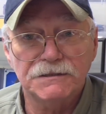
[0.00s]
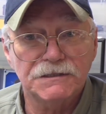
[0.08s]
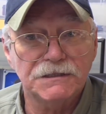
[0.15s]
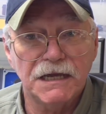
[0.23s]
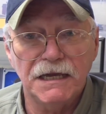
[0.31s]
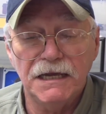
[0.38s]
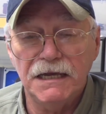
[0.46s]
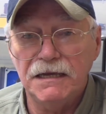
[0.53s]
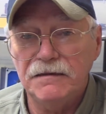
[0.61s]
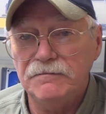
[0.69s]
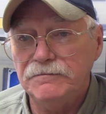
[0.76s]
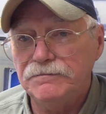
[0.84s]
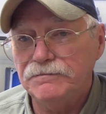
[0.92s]

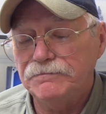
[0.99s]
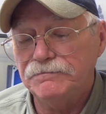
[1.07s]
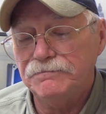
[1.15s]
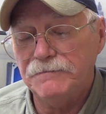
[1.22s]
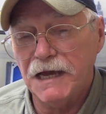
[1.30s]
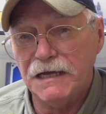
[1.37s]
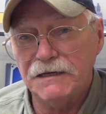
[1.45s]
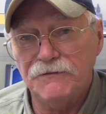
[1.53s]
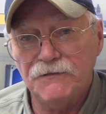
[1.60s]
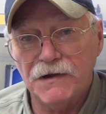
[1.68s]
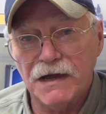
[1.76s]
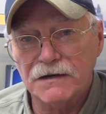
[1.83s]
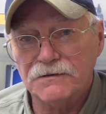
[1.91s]
Same
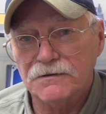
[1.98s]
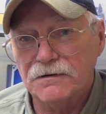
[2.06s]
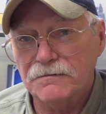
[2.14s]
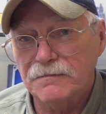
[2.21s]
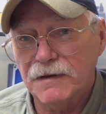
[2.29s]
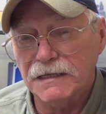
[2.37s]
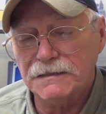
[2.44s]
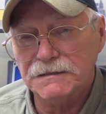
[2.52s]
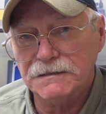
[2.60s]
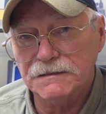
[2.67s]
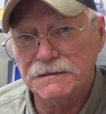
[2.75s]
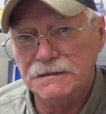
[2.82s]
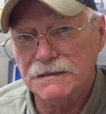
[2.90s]
manufacturer makes
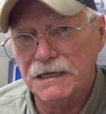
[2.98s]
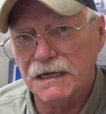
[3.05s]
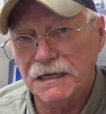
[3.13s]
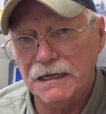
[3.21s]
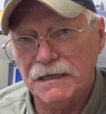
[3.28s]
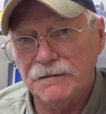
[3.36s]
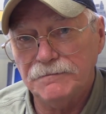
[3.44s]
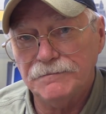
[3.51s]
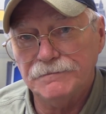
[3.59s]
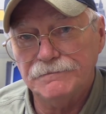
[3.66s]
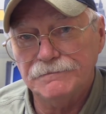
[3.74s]
the same